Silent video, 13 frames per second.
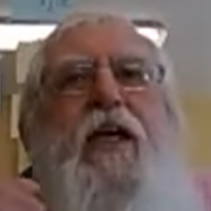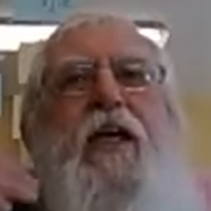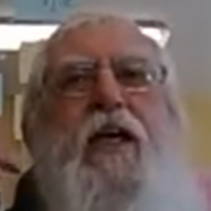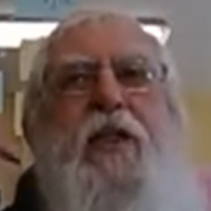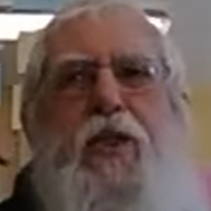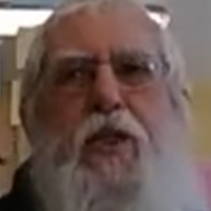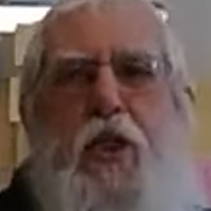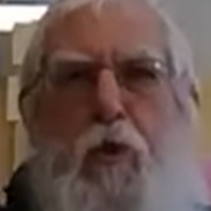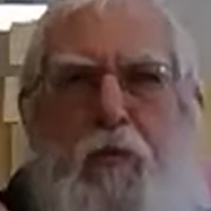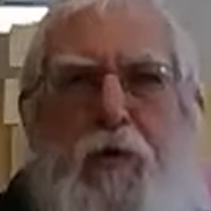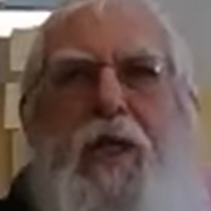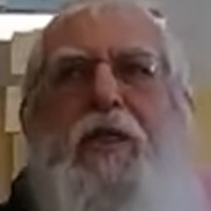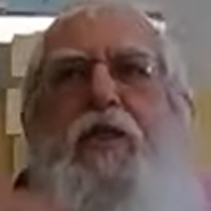is an
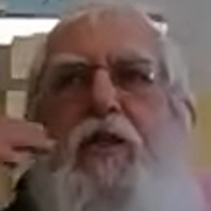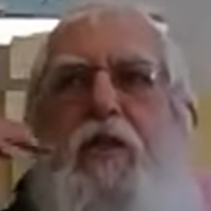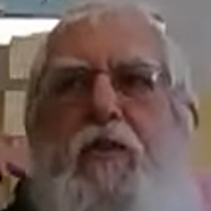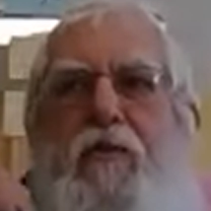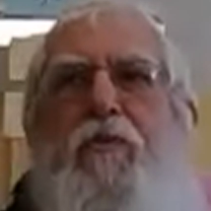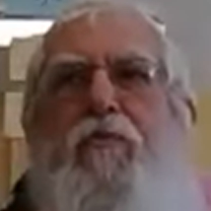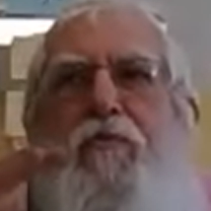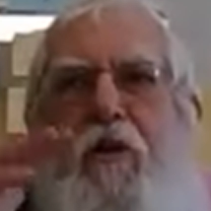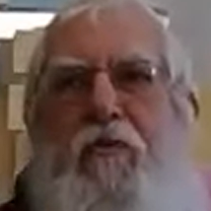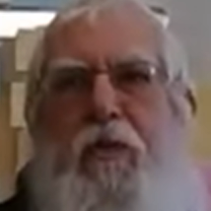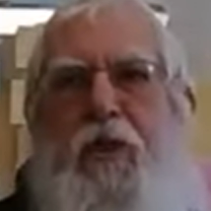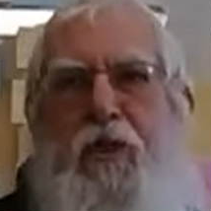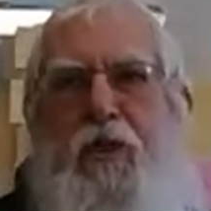expression of our fear
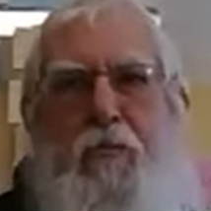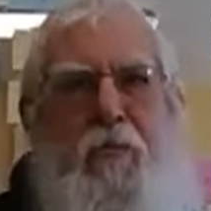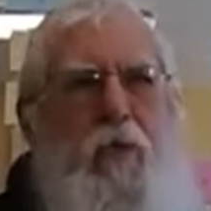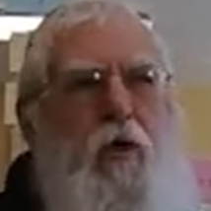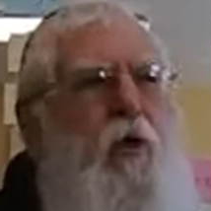of Hashem.